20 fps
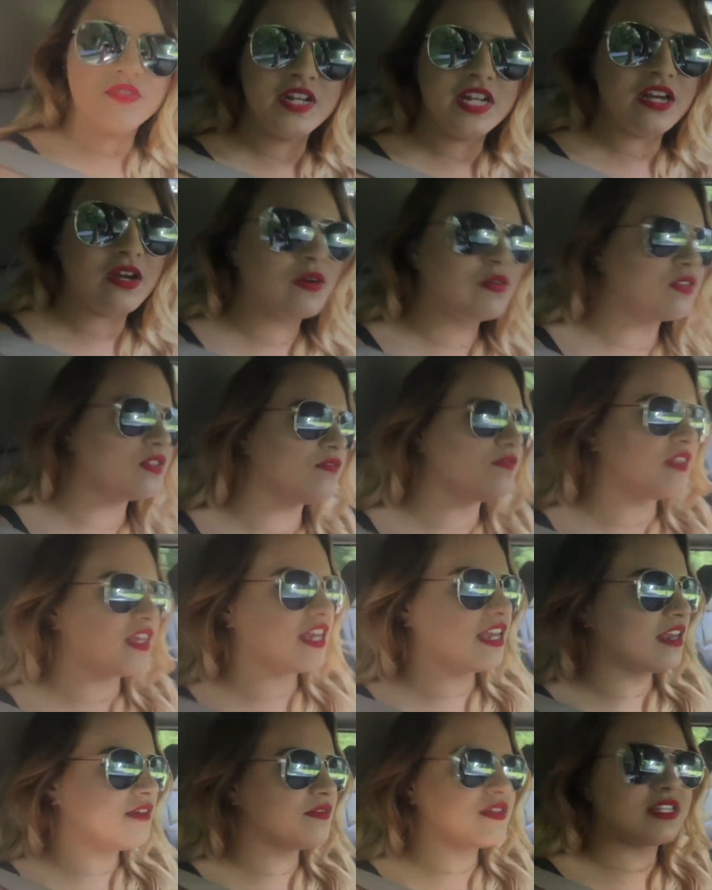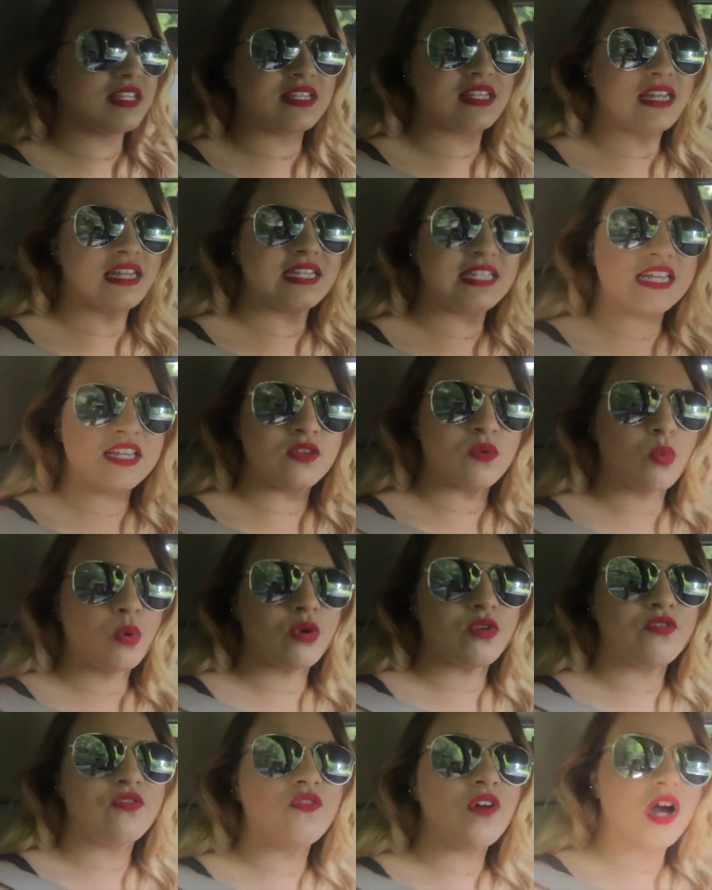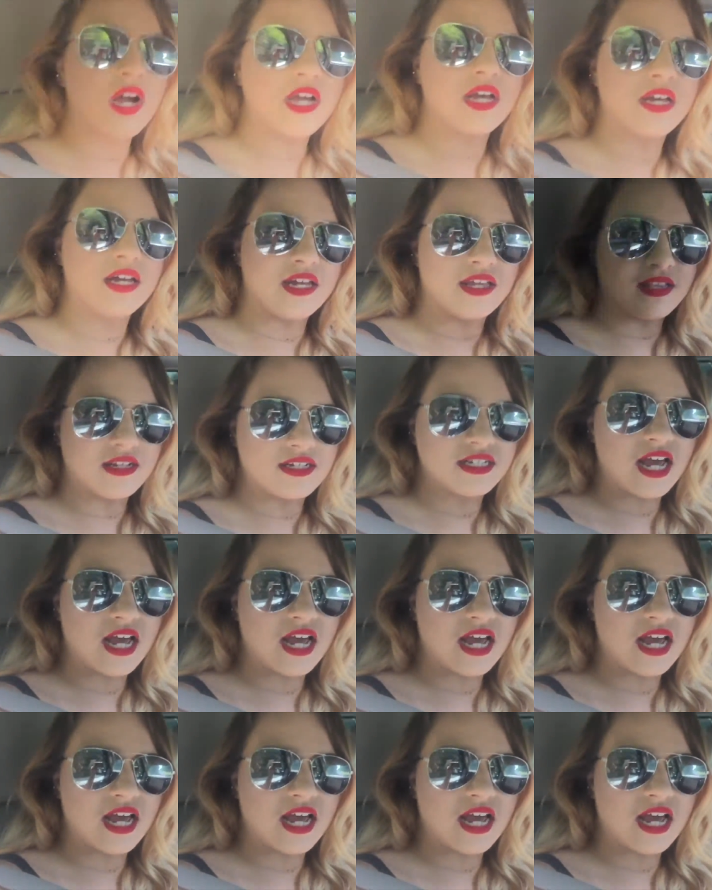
videos if they even like say the word fuck in the